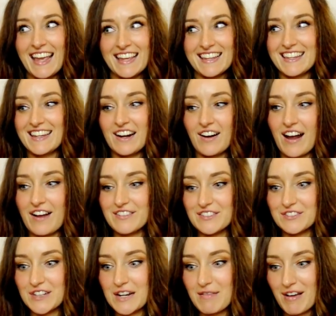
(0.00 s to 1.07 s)
You don't have to
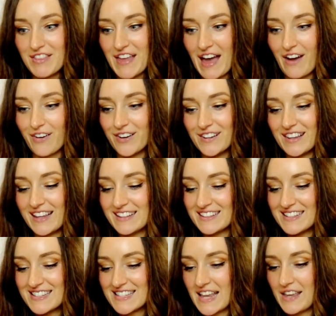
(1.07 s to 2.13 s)
worry about that. Or
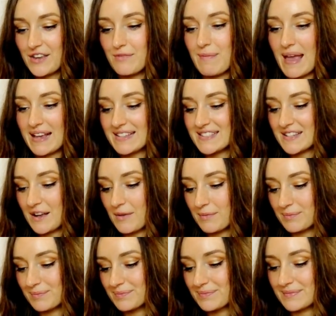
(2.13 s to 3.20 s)
let's say you make
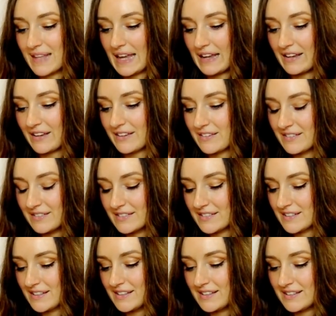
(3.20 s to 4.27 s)
some
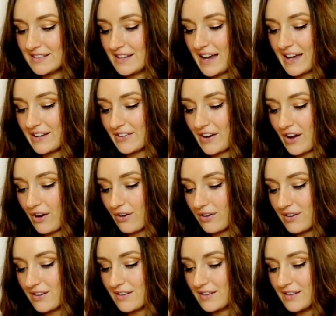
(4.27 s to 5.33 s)
I don't
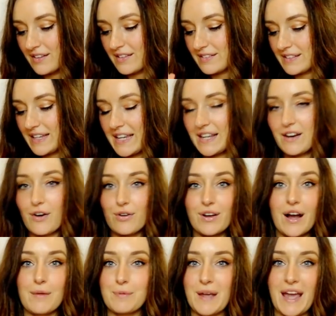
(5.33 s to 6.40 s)
know, keto
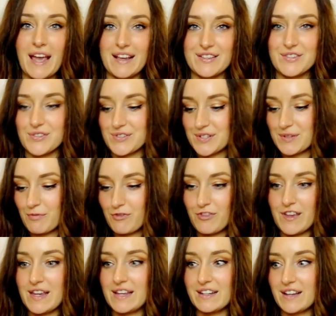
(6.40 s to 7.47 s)
cupcakes or some
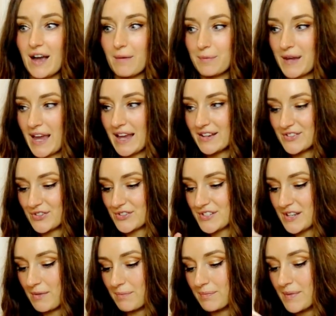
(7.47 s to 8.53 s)
vegan cupcakes or
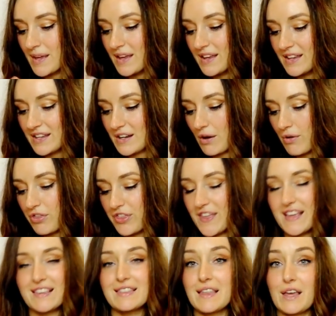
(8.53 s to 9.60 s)
some,
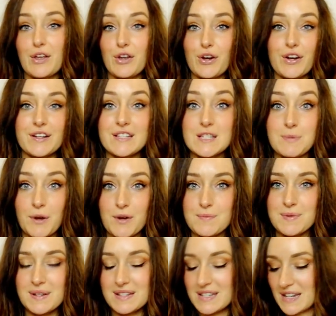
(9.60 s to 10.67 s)
thing that you're
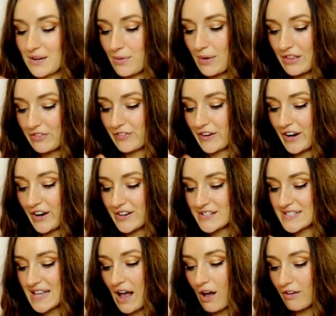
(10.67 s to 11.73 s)
experimenting with for
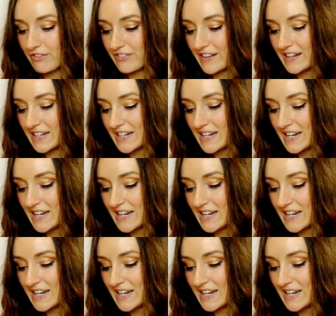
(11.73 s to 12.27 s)
yourself, and